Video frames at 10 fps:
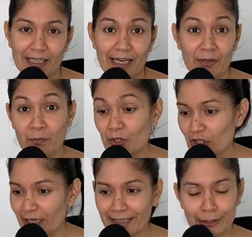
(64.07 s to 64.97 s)
that I wish
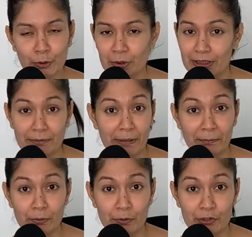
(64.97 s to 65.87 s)
I included in my
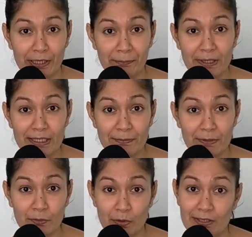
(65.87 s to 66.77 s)
prototype
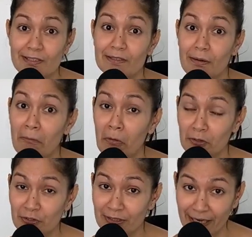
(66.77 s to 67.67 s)
PCB was
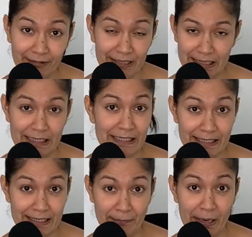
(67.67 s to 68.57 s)
modularity in the
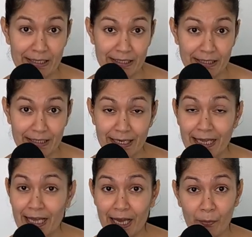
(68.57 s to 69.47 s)
schematic.
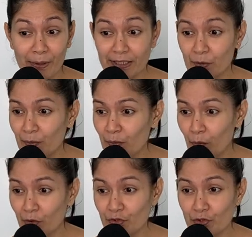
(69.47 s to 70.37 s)
Whether we
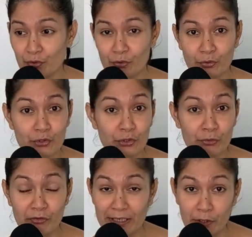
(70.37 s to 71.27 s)
want to
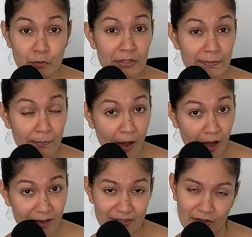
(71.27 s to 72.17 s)
reuse
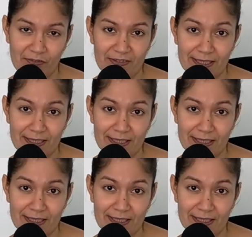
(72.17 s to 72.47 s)
part of the